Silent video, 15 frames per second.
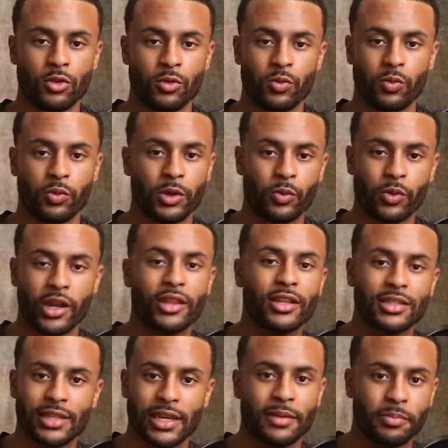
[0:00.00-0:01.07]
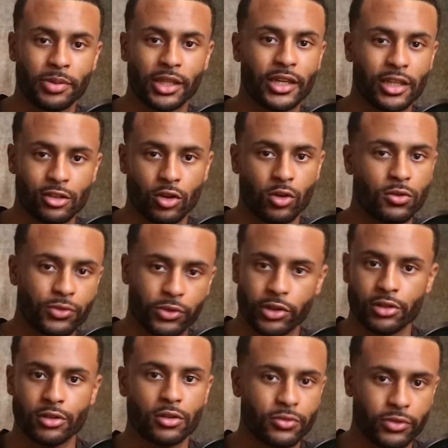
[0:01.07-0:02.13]
you we ran the same plays
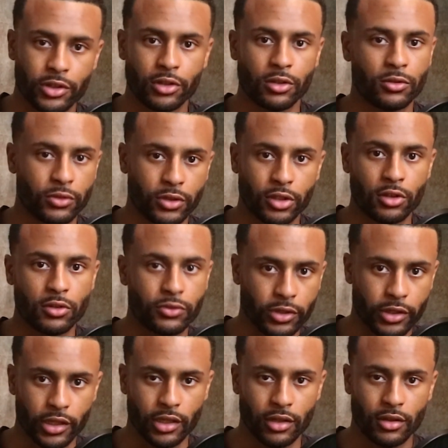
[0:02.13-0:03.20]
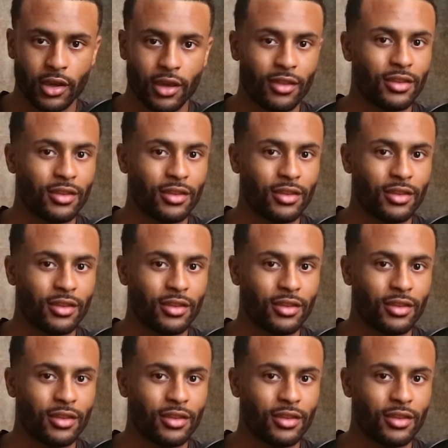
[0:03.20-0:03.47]
over and over and over and over again